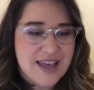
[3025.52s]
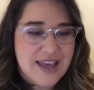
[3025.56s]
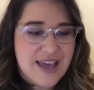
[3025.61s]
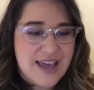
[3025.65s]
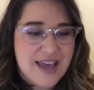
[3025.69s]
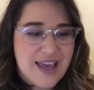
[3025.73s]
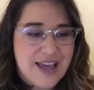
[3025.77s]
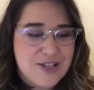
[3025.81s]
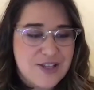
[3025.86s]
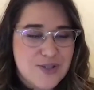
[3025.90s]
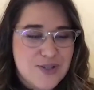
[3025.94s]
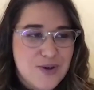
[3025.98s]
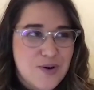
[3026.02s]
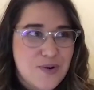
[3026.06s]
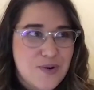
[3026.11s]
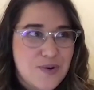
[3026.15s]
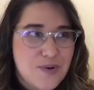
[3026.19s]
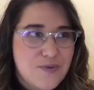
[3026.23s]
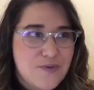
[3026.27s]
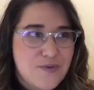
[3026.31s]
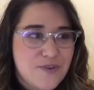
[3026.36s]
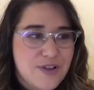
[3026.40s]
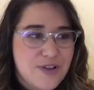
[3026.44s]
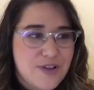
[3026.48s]
And
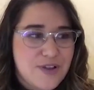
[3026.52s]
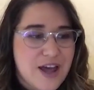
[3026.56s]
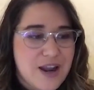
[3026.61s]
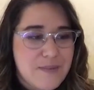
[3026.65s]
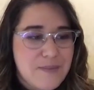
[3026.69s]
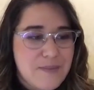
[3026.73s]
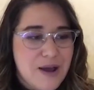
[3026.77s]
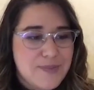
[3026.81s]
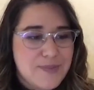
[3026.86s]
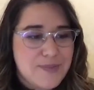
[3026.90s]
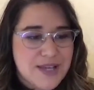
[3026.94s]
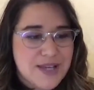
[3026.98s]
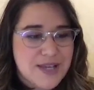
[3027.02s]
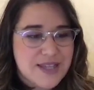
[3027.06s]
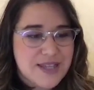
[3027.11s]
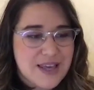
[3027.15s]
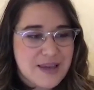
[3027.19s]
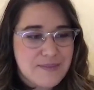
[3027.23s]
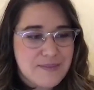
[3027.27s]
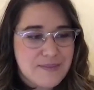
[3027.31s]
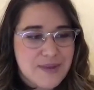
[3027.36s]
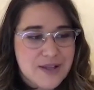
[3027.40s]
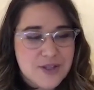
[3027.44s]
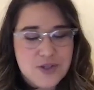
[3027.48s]
so for a lot of moms, I think
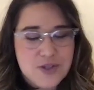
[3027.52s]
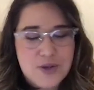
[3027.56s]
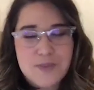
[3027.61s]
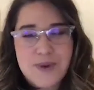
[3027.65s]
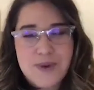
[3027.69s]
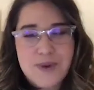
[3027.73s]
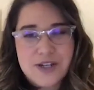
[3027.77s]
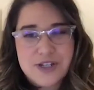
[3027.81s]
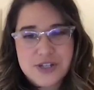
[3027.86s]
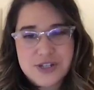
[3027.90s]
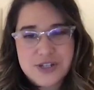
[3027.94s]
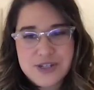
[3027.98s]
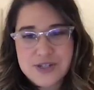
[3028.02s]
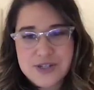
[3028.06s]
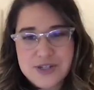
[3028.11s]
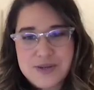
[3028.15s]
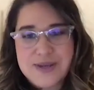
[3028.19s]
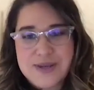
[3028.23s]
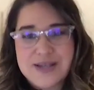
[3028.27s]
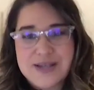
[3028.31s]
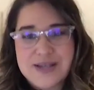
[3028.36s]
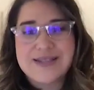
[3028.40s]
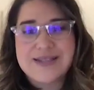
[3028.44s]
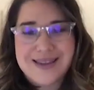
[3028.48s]
it means so much just to
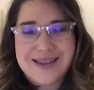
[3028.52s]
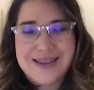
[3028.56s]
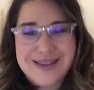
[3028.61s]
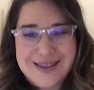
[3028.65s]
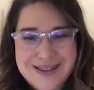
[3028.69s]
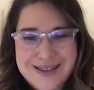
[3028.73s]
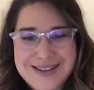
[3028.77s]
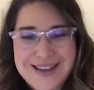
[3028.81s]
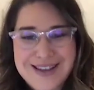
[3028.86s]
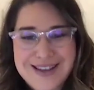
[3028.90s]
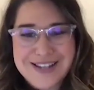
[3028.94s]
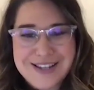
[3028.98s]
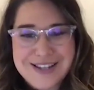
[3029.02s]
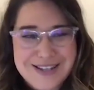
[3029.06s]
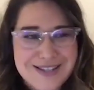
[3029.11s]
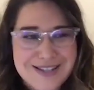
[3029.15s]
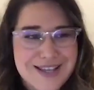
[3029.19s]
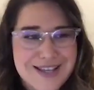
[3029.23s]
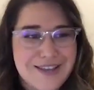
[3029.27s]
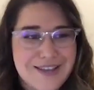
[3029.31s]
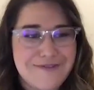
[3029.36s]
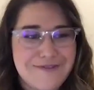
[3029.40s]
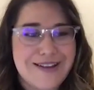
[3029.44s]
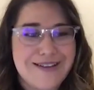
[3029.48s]
be seen and just
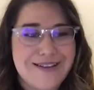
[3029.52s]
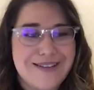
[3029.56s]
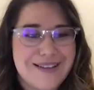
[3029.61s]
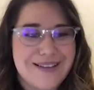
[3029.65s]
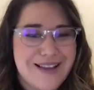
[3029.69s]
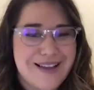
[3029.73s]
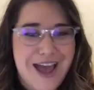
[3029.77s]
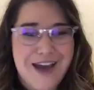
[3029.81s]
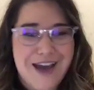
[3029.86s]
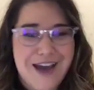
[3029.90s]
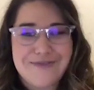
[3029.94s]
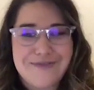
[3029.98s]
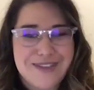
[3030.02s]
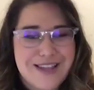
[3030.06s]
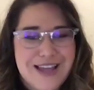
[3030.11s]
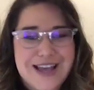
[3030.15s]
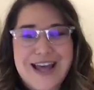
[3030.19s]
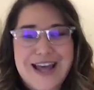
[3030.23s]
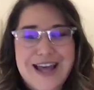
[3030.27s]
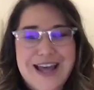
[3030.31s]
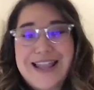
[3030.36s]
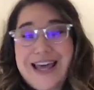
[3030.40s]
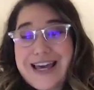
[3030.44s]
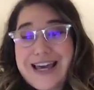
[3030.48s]
even have
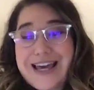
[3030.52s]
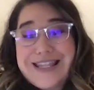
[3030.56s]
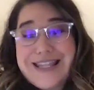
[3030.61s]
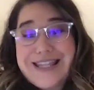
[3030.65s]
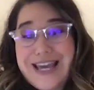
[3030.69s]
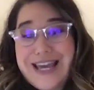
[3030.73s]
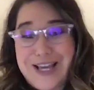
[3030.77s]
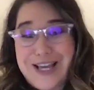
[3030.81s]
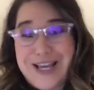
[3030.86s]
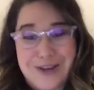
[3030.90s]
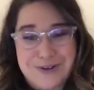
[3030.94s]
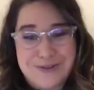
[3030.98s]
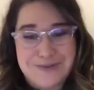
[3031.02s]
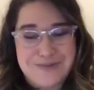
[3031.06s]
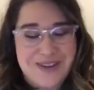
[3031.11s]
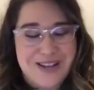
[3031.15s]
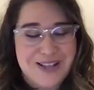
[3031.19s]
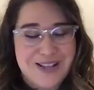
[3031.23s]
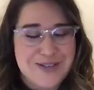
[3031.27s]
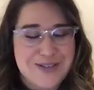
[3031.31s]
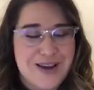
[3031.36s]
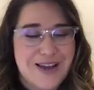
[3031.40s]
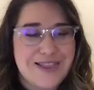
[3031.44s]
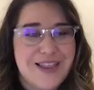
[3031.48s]
like a thank you.
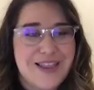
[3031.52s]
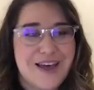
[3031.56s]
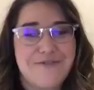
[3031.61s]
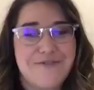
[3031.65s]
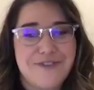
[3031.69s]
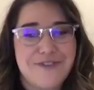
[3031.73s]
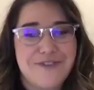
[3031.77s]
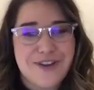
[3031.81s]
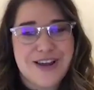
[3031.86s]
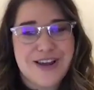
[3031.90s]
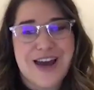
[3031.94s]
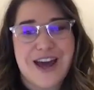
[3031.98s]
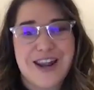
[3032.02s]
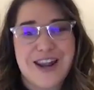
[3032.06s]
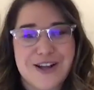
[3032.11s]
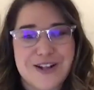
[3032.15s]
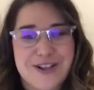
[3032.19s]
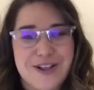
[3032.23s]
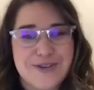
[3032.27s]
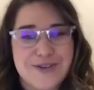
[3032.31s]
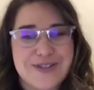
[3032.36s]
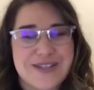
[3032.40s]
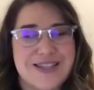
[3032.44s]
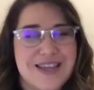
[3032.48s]
And so I'd love for you to kind of
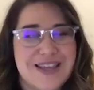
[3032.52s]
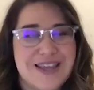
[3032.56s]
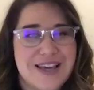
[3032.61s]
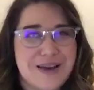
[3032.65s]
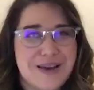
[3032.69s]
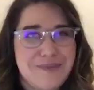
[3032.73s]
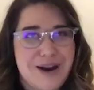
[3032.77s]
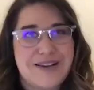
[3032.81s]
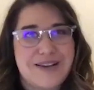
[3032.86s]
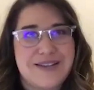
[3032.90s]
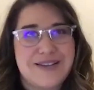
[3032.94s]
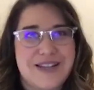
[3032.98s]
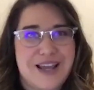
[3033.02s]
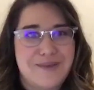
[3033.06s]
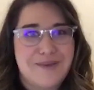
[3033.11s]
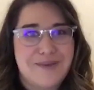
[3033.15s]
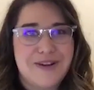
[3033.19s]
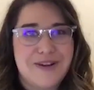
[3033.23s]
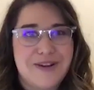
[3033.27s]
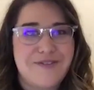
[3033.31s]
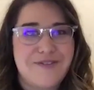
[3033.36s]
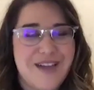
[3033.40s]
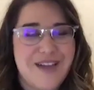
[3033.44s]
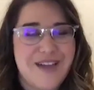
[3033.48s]
close and think about a
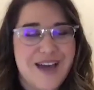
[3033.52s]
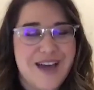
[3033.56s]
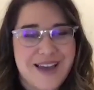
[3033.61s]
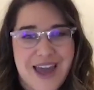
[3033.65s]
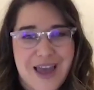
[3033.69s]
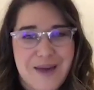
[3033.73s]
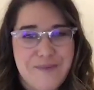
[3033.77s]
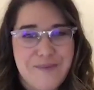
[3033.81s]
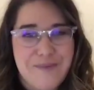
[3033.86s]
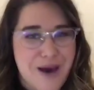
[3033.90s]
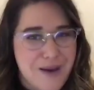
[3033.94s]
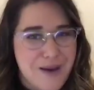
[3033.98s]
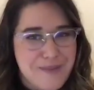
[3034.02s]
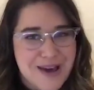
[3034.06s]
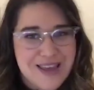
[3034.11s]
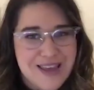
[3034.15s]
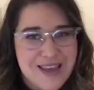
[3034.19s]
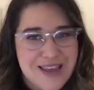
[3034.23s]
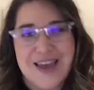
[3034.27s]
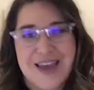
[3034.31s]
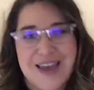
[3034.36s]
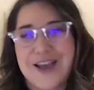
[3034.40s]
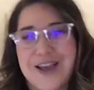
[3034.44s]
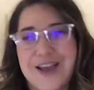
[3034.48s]
statement of like, hey, mama,
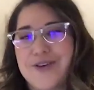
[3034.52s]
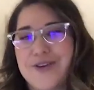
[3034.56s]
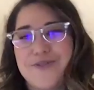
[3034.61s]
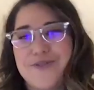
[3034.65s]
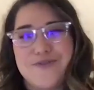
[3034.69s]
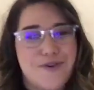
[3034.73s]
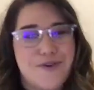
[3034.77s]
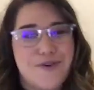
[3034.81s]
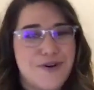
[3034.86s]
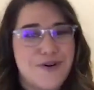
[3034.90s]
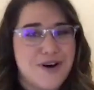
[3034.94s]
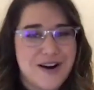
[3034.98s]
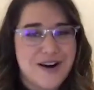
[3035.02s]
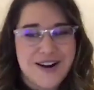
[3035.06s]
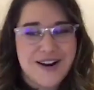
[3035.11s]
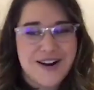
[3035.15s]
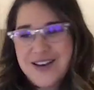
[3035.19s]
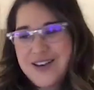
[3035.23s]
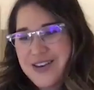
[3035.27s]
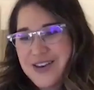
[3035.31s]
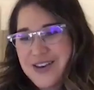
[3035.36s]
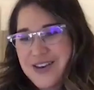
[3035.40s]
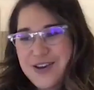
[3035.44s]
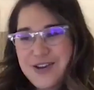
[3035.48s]
thank you for,
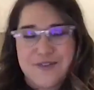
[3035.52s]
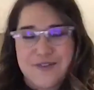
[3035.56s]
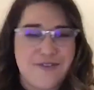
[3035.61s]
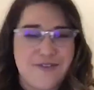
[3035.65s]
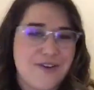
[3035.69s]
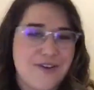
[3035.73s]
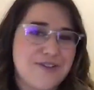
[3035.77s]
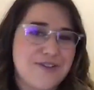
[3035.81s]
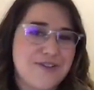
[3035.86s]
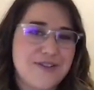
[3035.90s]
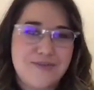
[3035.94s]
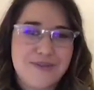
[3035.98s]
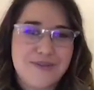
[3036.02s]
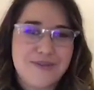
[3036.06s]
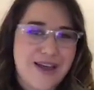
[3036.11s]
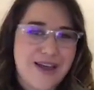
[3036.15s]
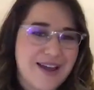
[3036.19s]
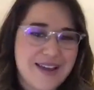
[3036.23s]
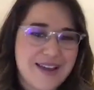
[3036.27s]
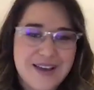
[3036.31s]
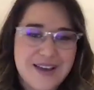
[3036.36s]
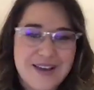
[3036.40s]
you know, fill in the blank.